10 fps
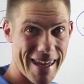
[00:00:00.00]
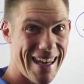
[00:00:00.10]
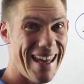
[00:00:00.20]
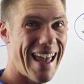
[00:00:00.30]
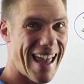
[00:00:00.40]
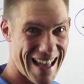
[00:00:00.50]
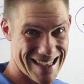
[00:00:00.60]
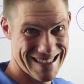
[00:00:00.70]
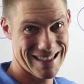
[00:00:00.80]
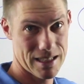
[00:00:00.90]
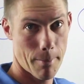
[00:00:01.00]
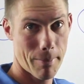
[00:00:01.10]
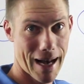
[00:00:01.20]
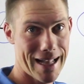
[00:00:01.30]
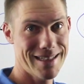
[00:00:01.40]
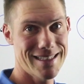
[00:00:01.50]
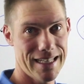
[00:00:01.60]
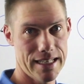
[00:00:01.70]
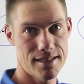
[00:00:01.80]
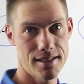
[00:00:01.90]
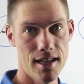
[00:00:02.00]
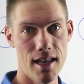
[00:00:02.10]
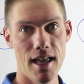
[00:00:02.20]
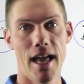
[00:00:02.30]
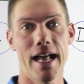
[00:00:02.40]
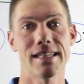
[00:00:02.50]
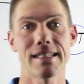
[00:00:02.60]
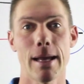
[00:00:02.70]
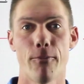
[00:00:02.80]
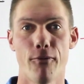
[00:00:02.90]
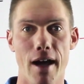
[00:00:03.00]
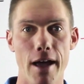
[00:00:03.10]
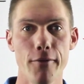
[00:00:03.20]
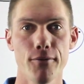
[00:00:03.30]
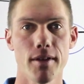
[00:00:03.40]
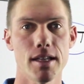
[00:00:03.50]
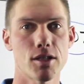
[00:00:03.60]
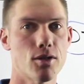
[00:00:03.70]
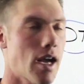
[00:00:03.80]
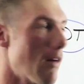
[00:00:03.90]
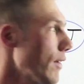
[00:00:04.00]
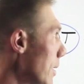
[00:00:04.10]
PS, plant seeds. And step 5 is to cover